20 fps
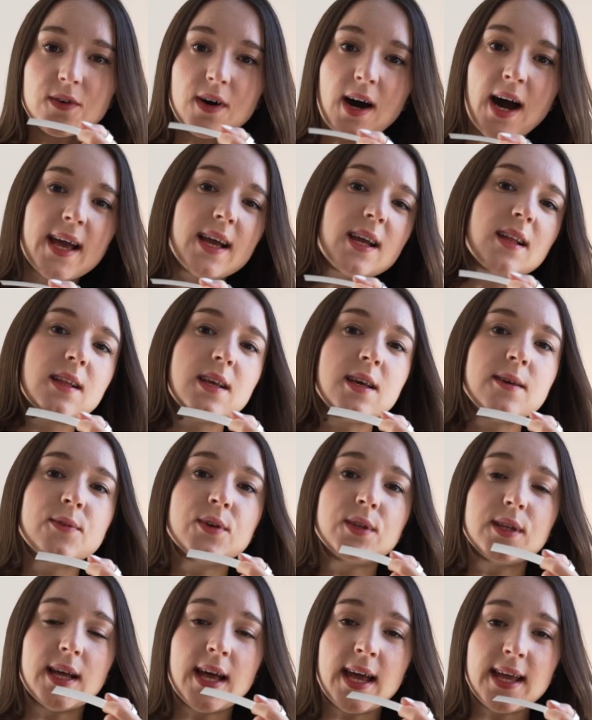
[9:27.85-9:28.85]
I can give
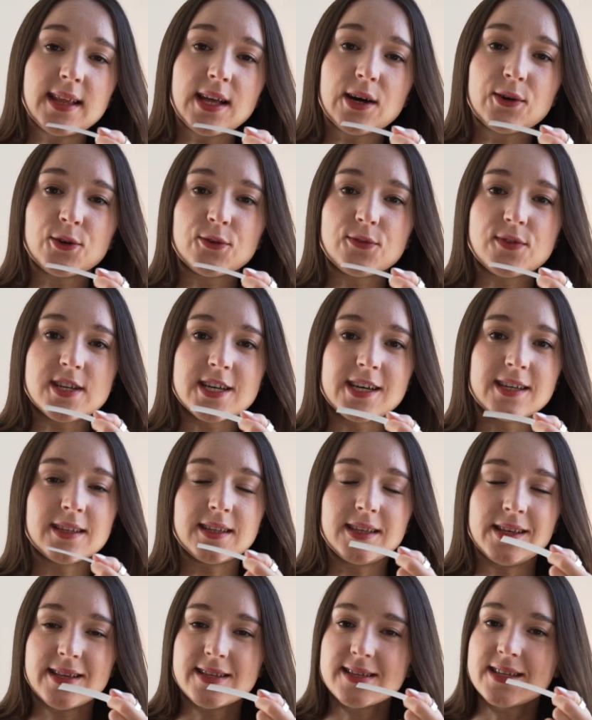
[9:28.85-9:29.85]
it 8 out of 10
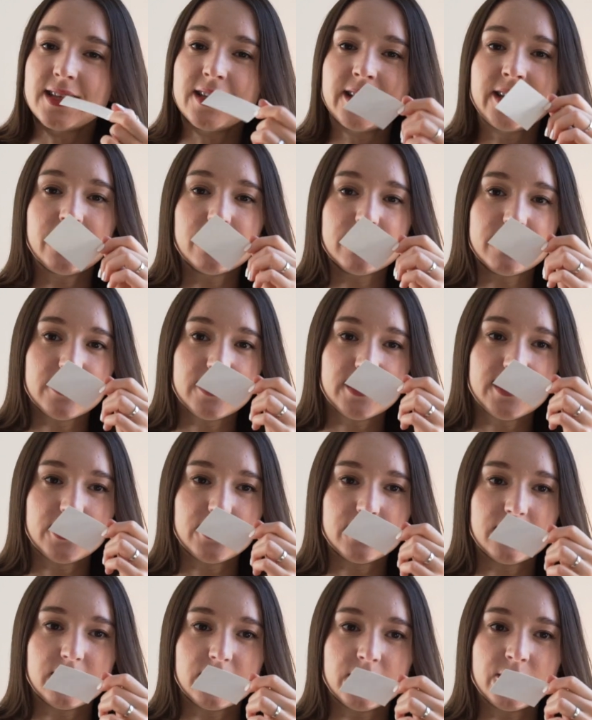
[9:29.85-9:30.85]
easily.
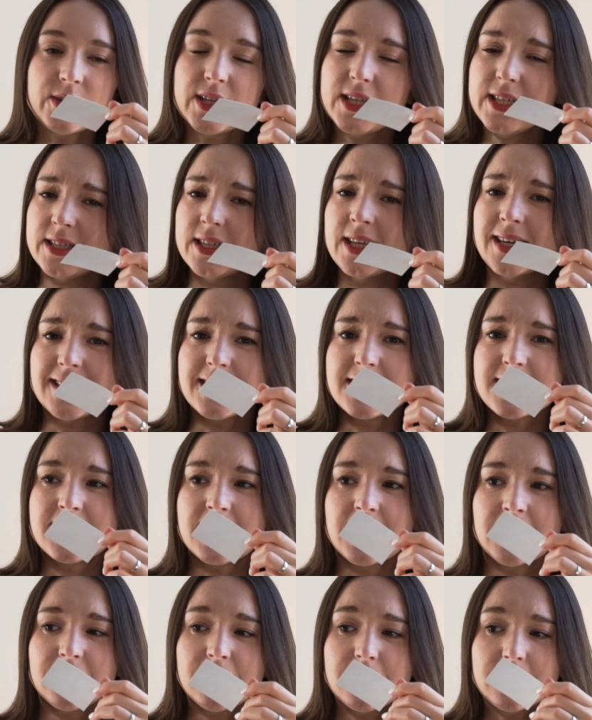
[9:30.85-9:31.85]
Really nice
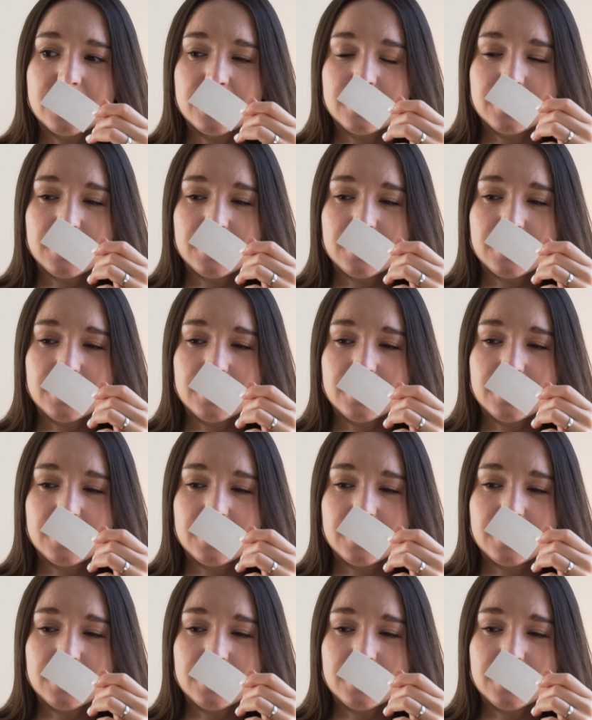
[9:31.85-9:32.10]
scent.